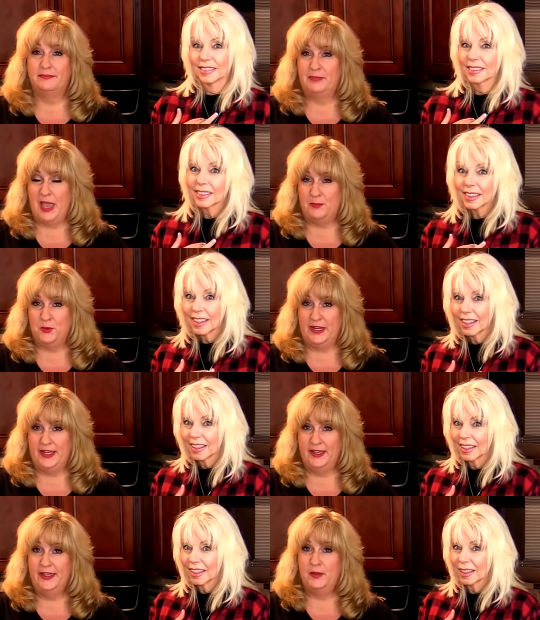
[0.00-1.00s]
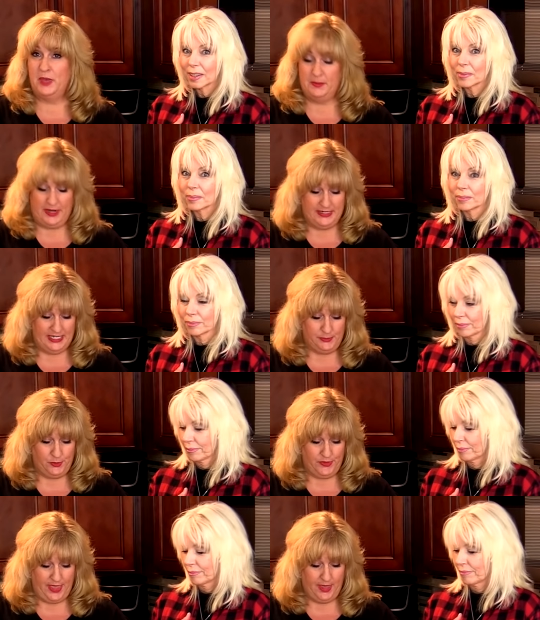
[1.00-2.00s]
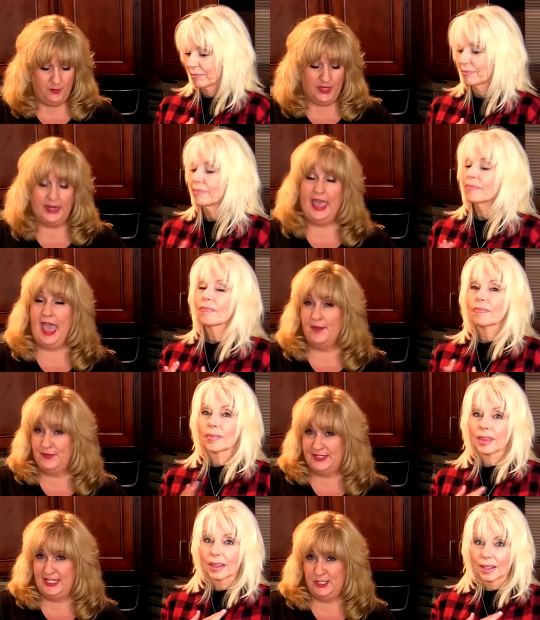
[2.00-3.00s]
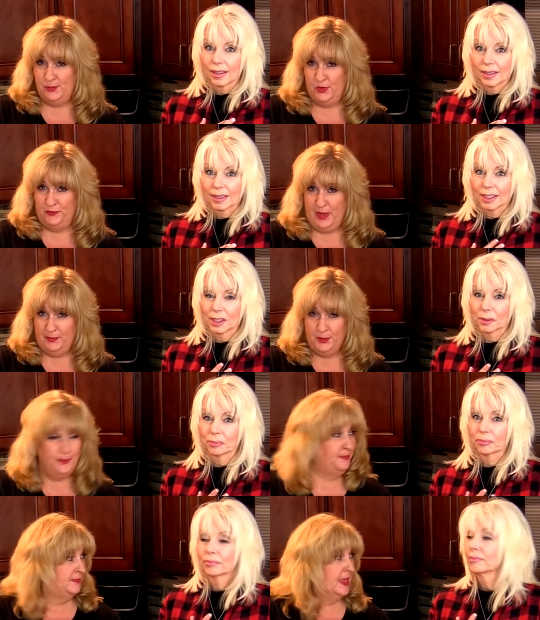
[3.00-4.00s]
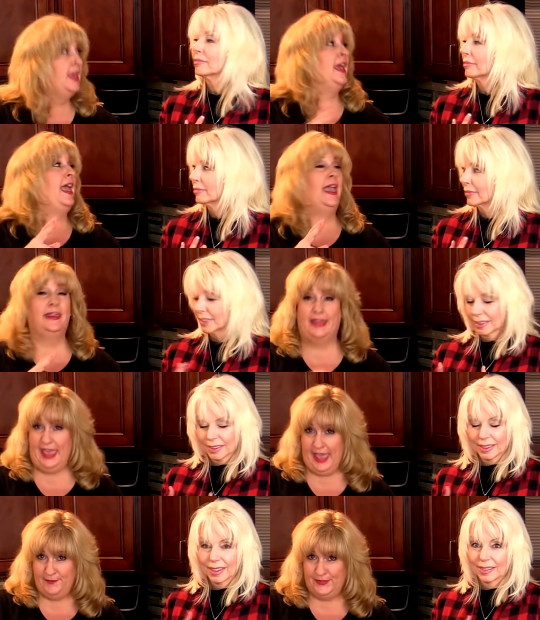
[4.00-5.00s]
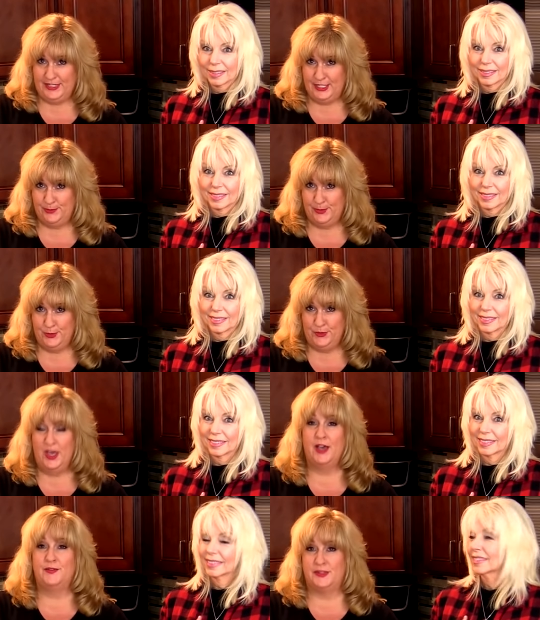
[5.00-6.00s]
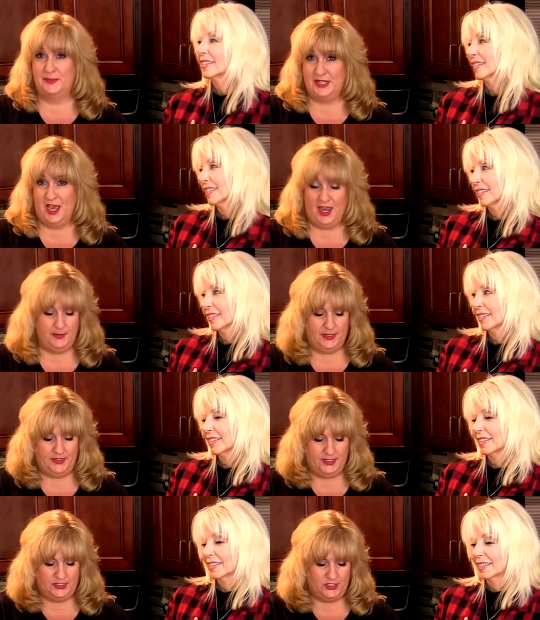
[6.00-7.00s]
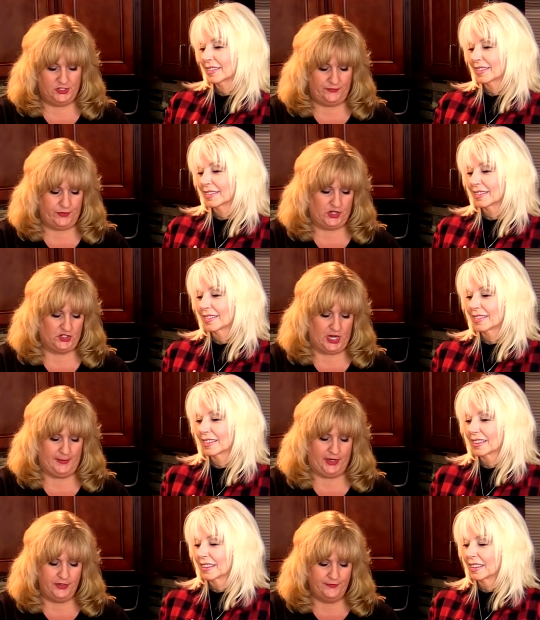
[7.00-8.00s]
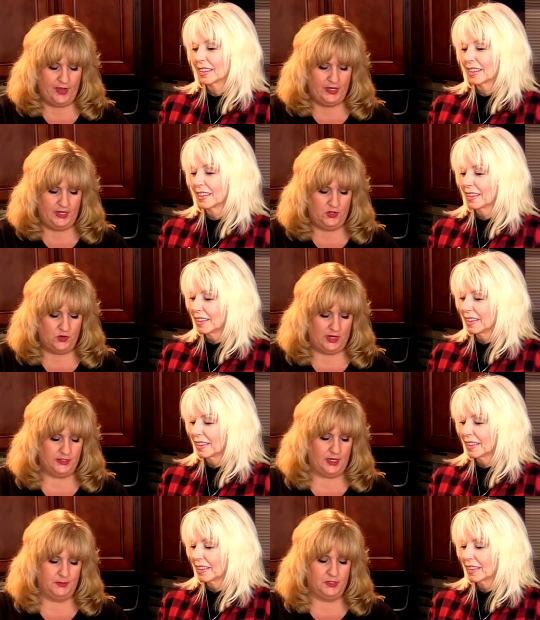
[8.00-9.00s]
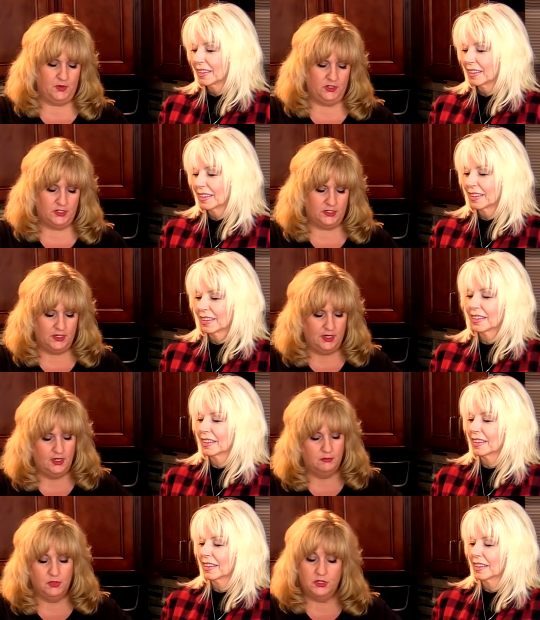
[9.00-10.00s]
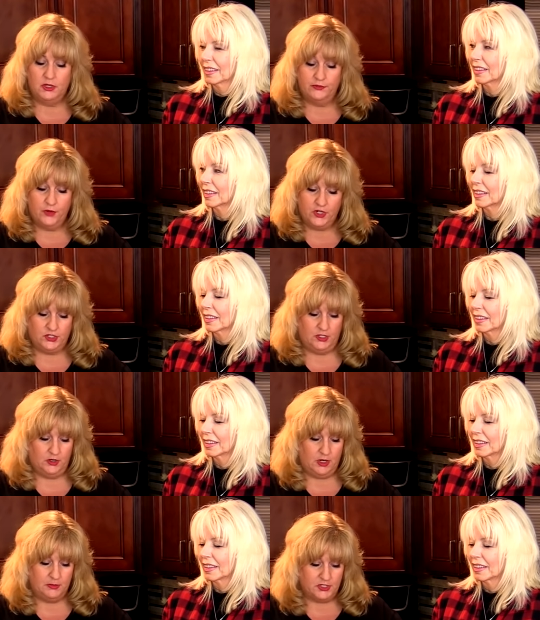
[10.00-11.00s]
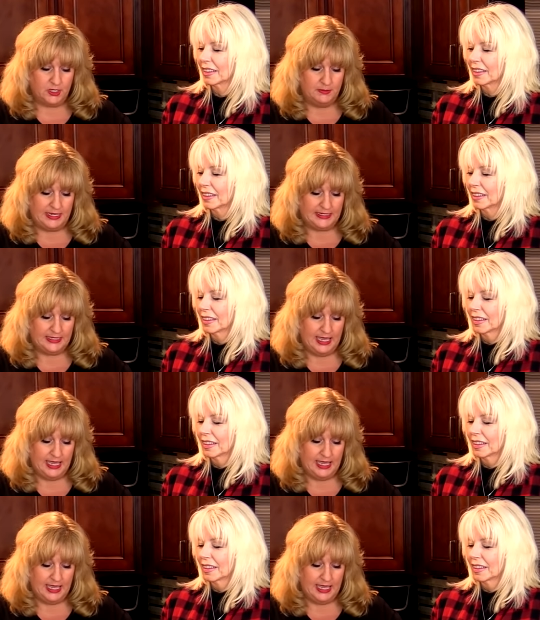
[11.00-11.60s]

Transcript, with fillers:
Speaker 1: paprika, and we got about a teaspoon of that. We got a half a teaspoon of pepper, and a half a teaspoon of some thyme, and this is fresh thyme. I couldn't find any dried thyme, so I just put a little fresh in there, and I'm just going to mix